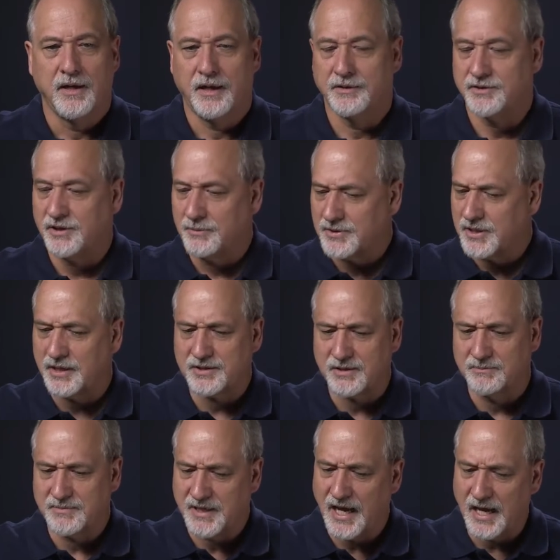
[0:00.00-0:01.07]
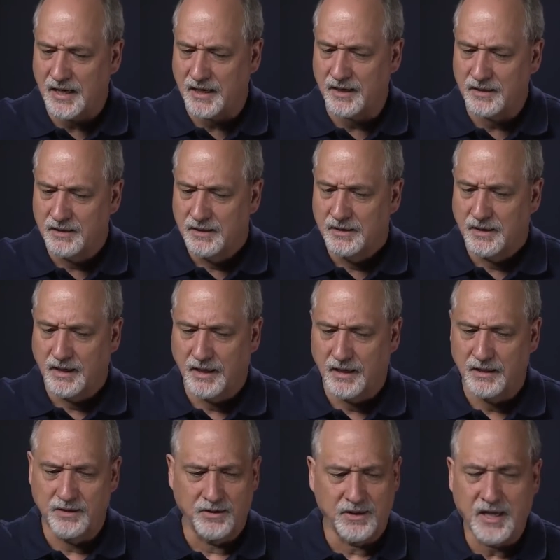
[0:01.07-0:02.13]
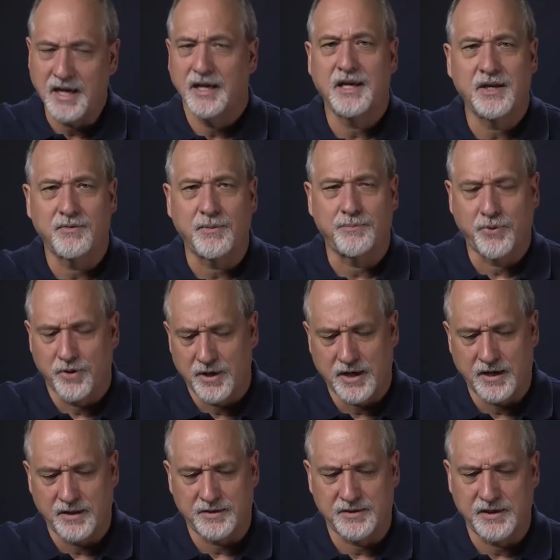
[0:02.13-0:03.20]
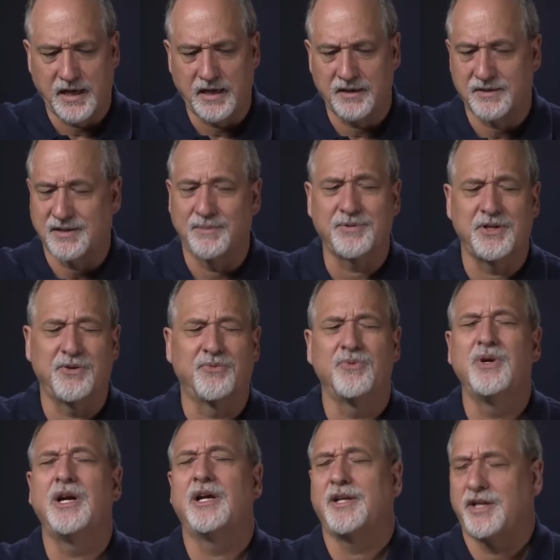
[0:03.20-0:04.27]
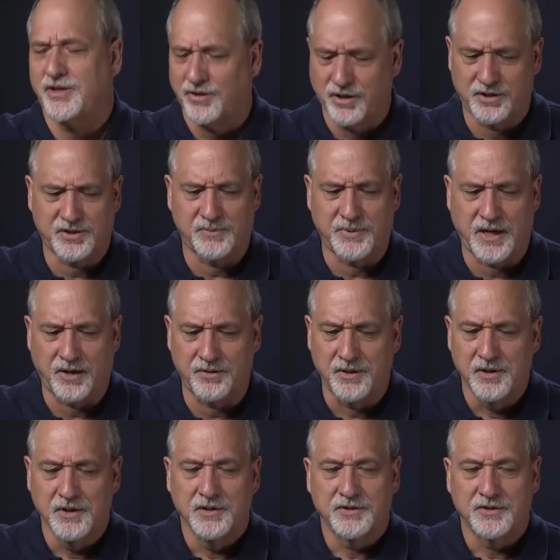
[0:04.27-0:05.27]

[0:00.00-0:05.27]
And somebody's got some data, and you can't get a report out of this data, something you're really curious about.